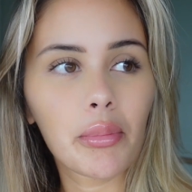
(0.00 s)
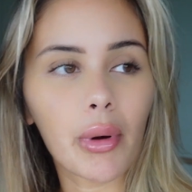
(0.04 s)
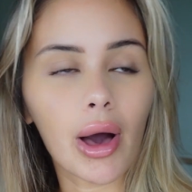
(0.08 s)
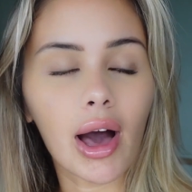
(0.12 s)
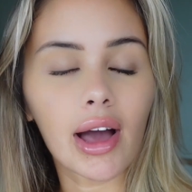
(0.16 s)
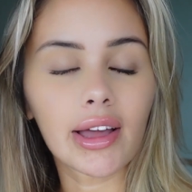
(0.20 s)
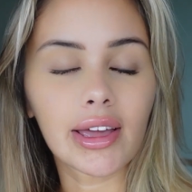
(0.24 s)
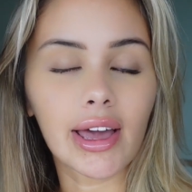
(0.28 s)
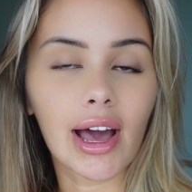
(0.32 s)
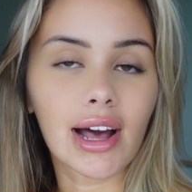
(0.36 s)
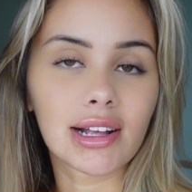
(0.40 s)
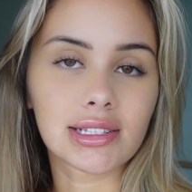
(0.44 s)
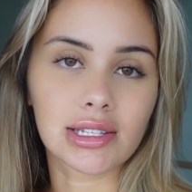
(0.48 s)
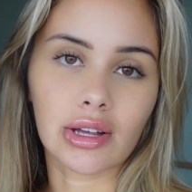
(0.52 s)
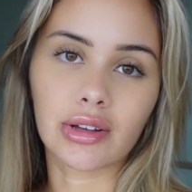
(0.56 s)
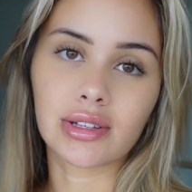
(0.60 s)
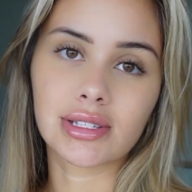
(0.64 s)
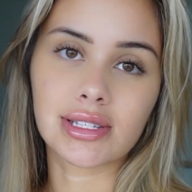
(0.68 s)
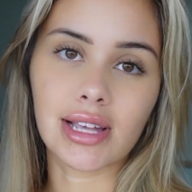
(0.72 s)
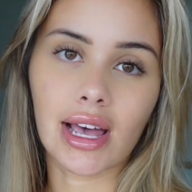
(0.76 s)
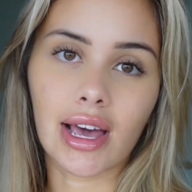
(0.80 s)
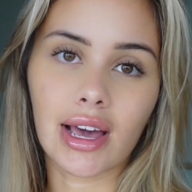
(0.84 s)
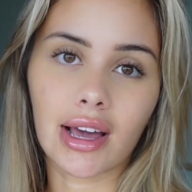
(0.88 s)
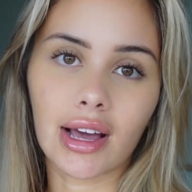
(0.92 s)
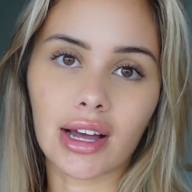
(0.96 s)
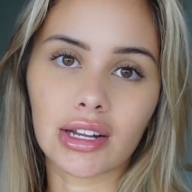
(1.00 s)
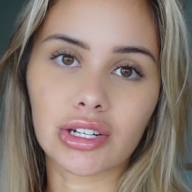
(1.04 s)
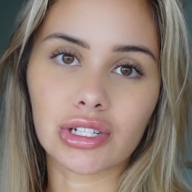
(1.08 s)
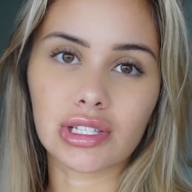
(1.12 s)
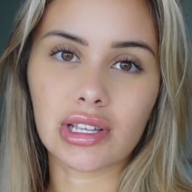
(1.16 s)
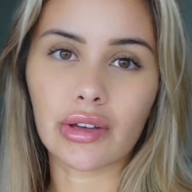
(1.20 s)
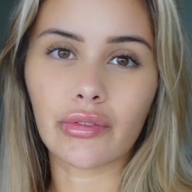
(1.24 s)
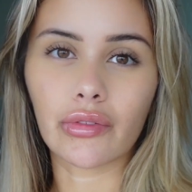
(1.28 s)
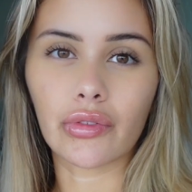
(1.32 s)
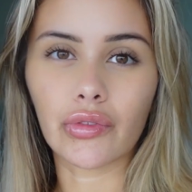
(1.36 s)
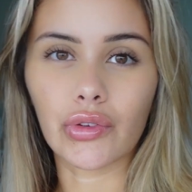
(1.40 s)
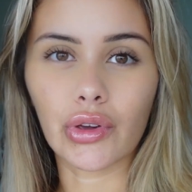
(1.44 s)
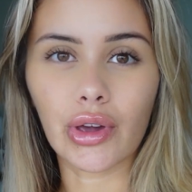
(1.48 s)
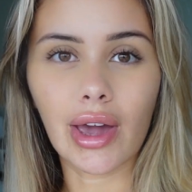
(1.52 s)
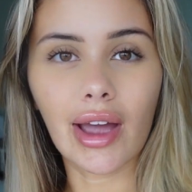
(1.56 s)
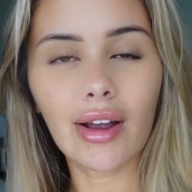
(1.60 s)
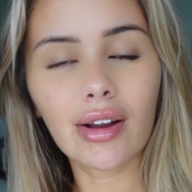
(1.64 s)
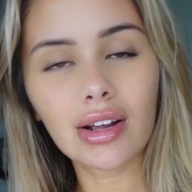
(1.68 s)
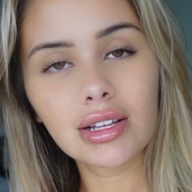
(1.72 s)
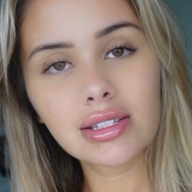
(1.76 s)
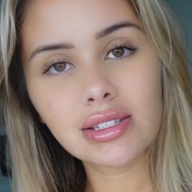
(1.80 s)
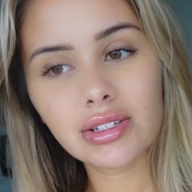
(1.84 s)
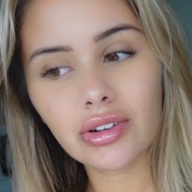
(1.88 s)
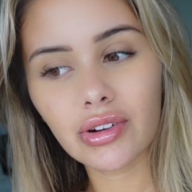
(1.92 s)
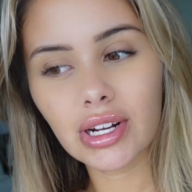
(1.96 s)
But yeah, as I was saying, I just have a few
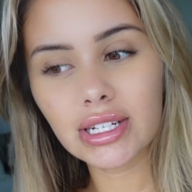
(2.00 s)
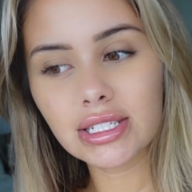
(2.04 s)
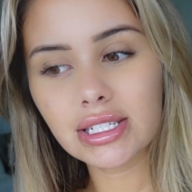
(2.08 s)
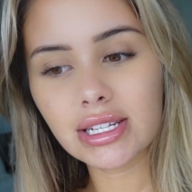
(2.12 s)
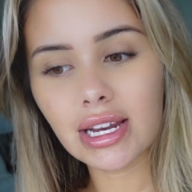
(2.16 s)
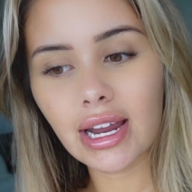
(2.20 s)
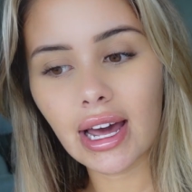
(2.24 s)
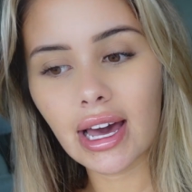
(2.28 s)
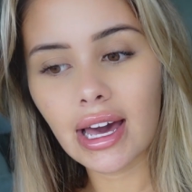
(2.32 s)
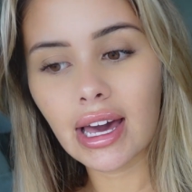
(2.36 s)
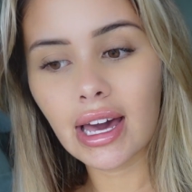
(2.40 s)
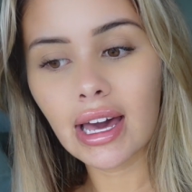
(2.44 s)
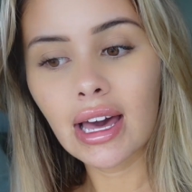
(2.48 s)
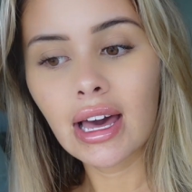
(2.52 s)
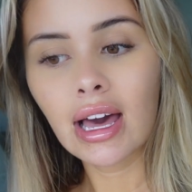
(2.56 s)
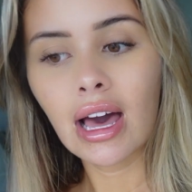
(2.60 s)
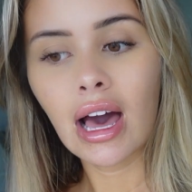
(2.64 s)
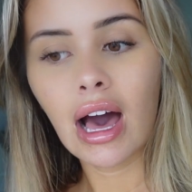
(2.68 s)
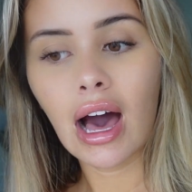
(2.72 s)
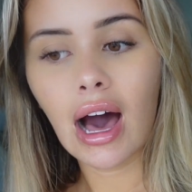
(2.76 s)
errands to run today.